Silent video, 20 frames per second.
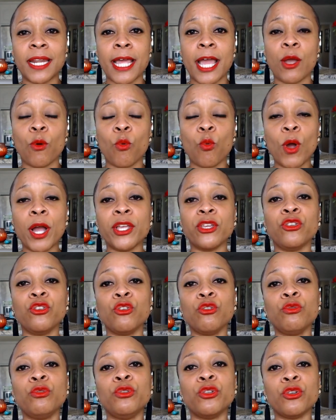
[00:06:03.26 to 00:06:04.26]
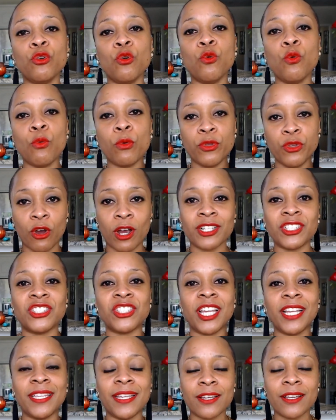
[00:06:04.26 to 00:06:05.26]
that what you do, your
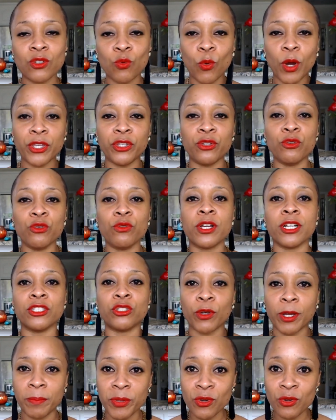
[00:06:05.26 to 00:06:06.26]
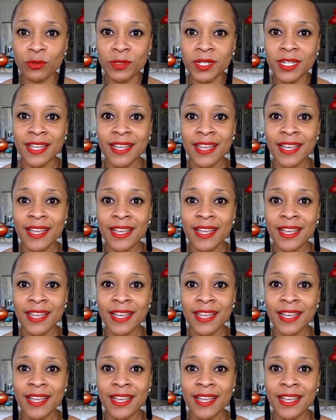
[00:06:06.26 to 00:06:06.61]
genius, what you contribute,